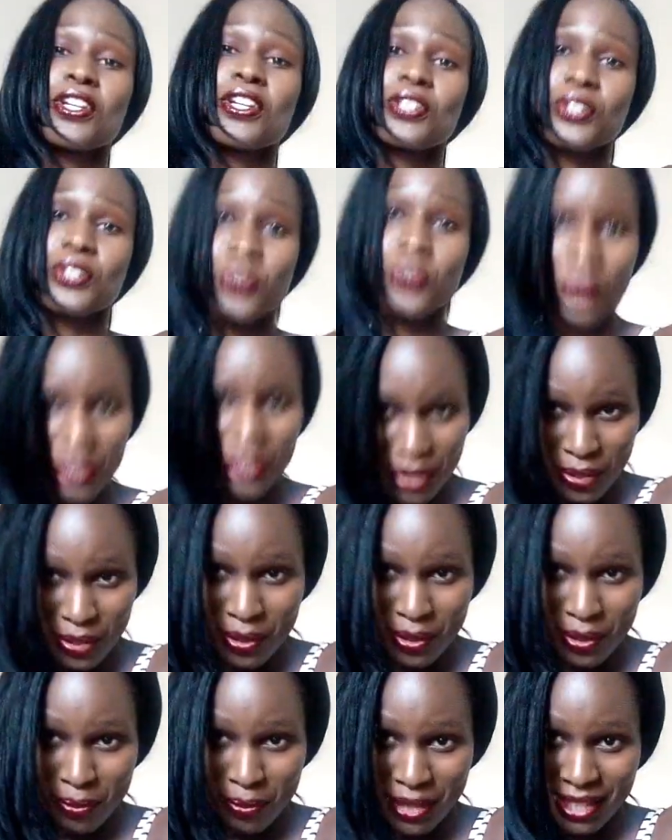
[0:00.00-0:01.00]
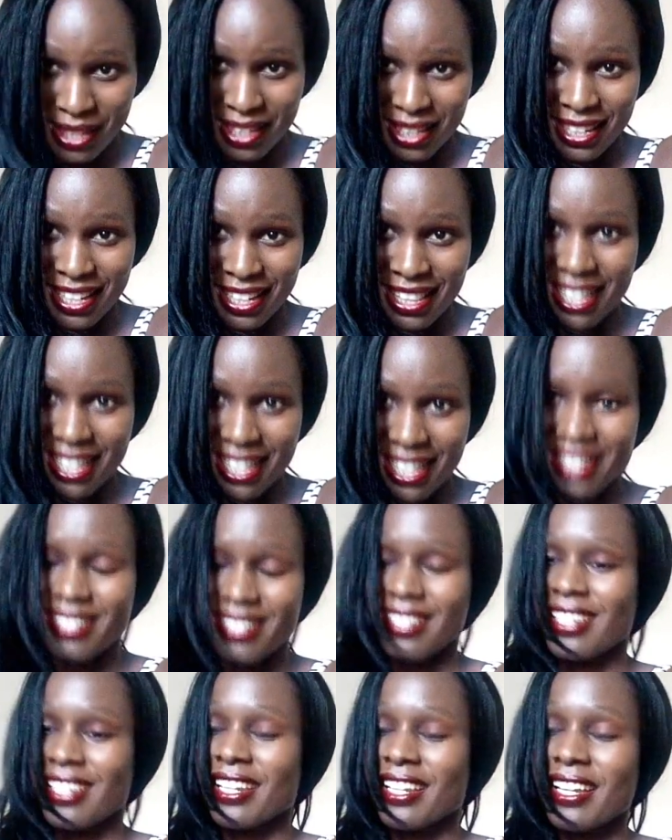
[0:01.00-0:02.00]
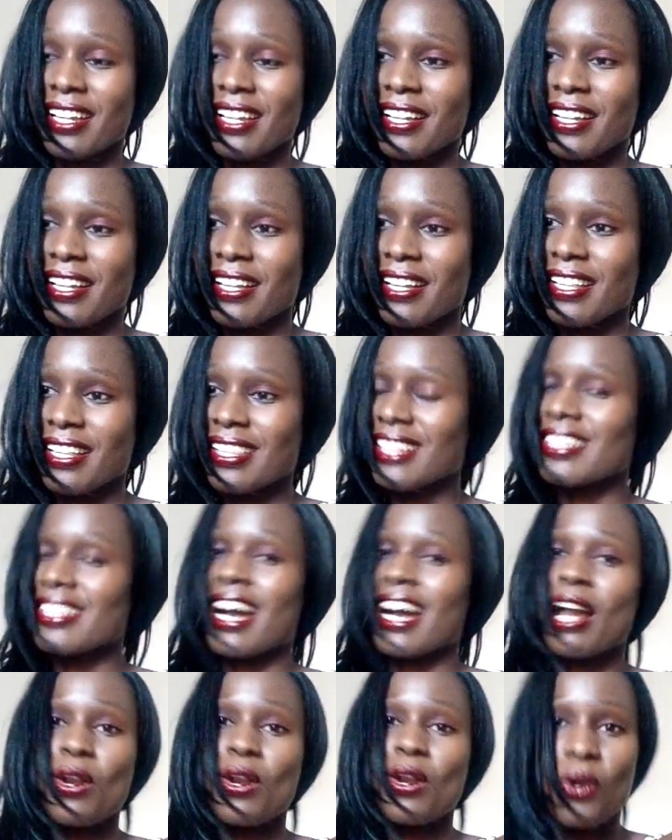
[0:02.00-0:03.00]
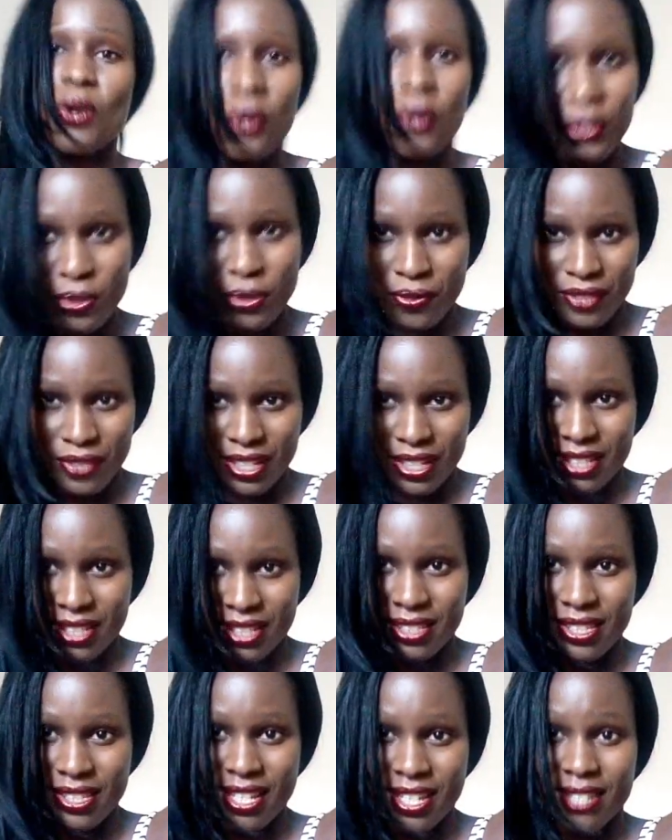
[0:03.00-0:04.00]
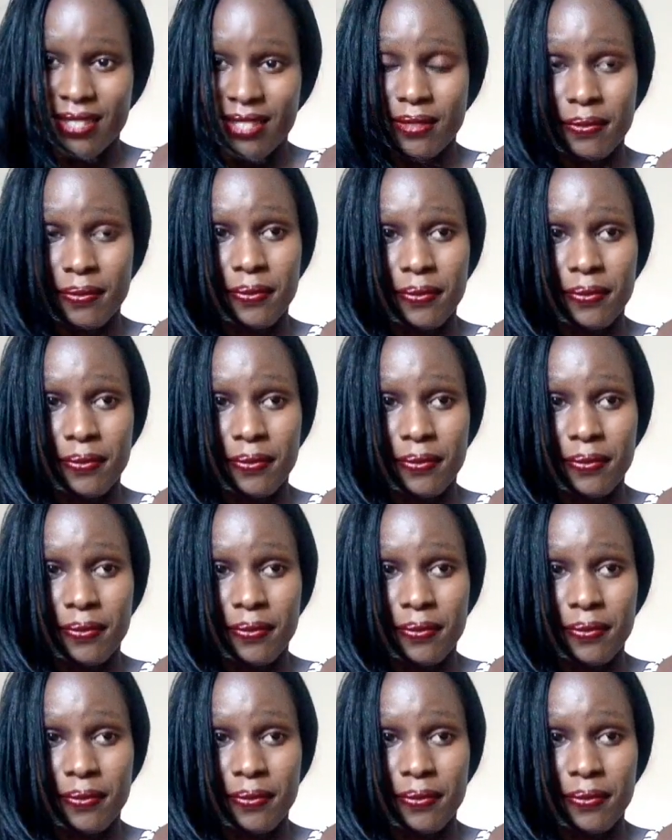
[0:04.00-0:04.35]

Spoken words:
you agree with me that there's a lot of things that